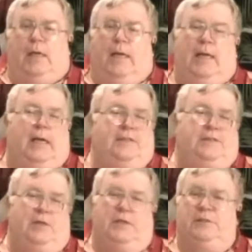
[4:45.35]
And I
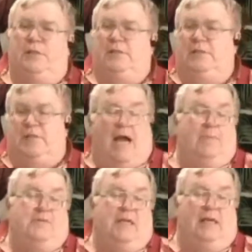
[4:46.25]
should have just
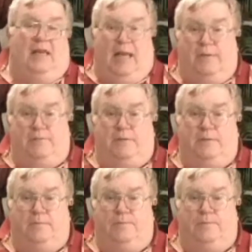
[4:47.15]
stopped and left.